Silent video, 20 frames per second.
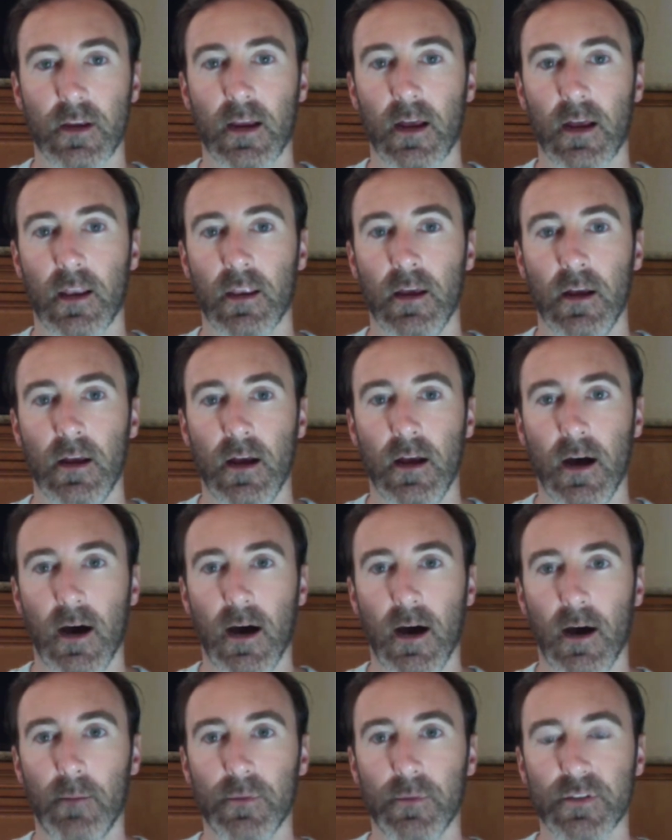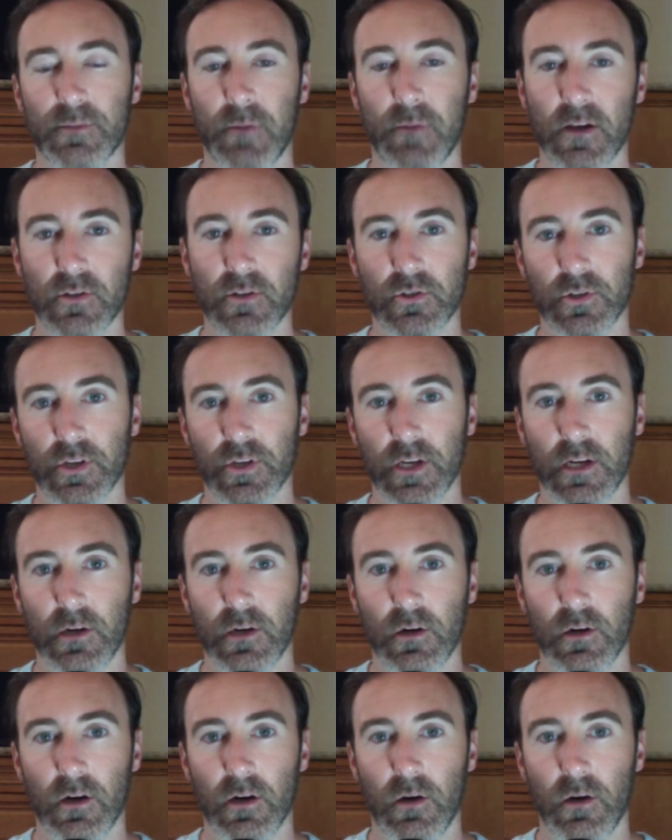And
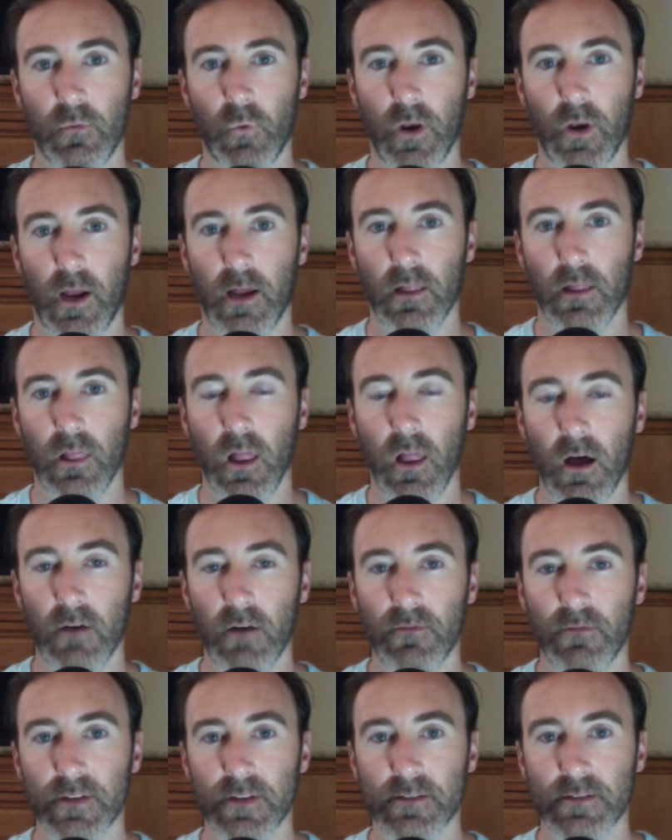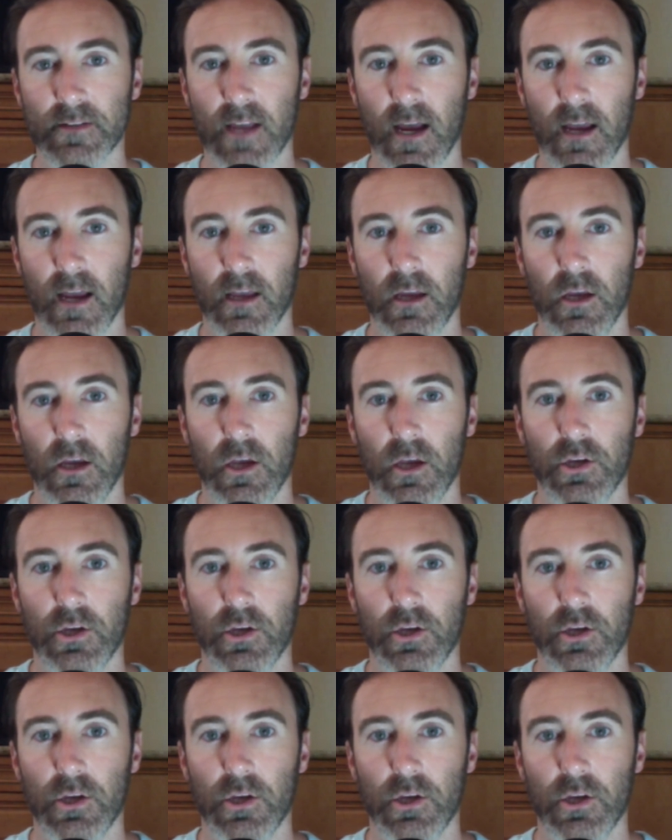especially what I love is that,